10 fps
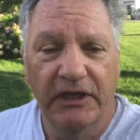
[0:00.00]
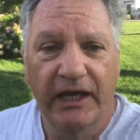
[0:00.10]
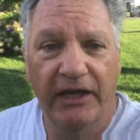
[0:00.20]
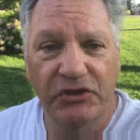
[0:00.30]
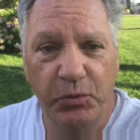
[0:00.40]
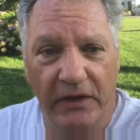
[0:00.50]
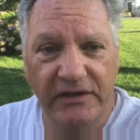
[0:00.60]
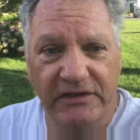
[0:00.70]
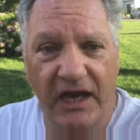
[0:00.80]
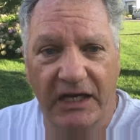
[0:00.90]
And it's why the
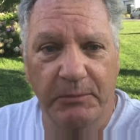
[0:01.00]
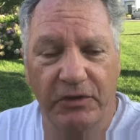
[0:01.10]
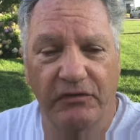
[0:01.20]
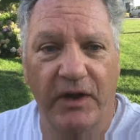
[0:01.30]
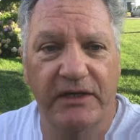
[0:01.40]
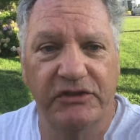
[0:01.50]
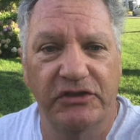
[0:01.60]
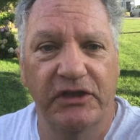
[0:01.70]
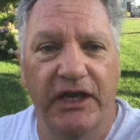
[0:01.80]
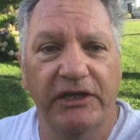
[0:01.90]
sacrament of
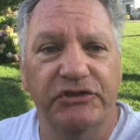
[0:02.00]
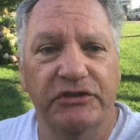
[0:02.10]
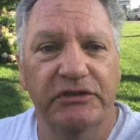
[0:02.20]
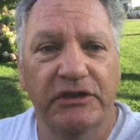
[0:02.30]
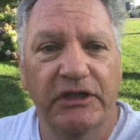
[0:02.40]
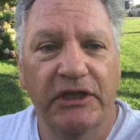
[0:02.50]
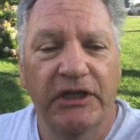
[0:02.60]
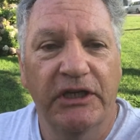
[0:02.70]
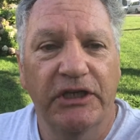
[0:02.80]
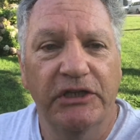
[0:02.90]
reconciliation
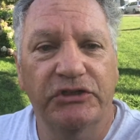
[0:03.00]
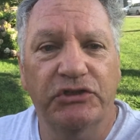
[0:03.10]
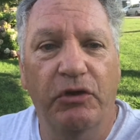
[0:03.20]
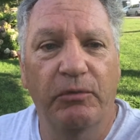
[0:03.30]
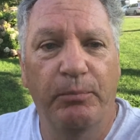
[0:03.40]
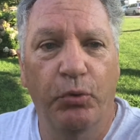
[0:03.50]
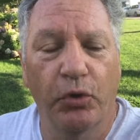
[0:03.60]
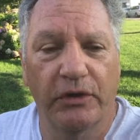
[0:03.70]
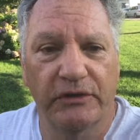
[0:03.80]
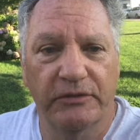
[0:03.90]
is so
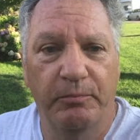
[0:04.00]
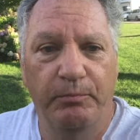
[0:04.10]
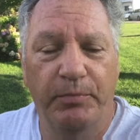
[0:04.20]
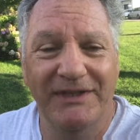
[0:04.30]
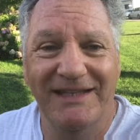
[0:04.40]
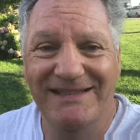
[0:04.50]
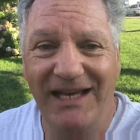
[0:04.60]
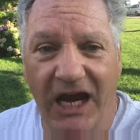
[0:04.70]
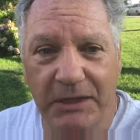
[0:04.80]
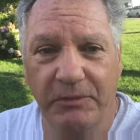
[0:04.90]
important. But the
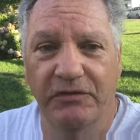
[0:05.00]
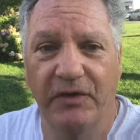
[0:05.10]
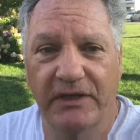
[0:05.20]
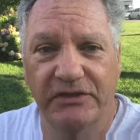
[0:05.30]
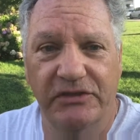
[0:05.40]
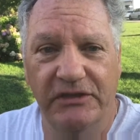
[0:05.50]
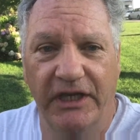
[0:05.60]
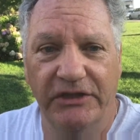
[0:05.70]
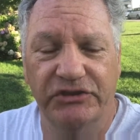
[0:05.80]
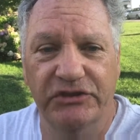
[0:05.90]
sacrament of
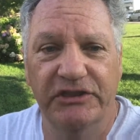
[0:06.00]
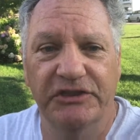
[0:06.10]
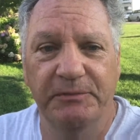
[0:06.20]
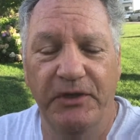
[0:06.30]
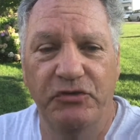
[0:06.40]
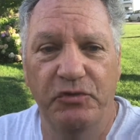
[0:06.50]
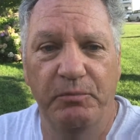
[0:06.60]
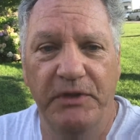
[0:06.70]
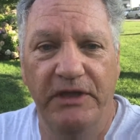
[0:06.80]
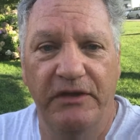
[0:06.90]
reconciliation is meant to
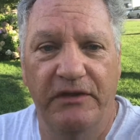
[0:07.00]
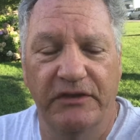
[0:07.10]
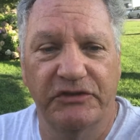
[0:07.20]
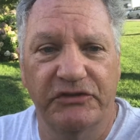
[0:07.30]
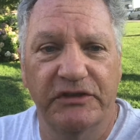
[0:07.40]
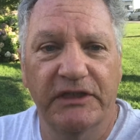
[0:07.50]
be this